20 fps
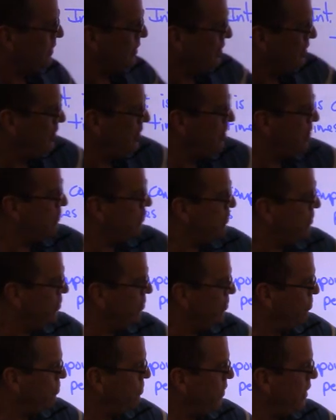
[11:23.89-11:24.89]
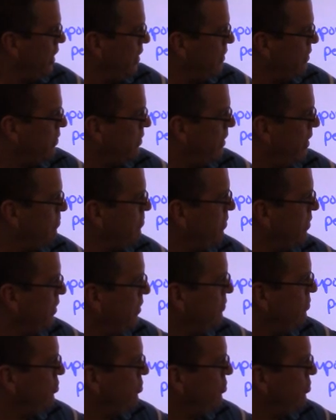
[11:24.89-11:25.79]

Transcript: E is used anytime things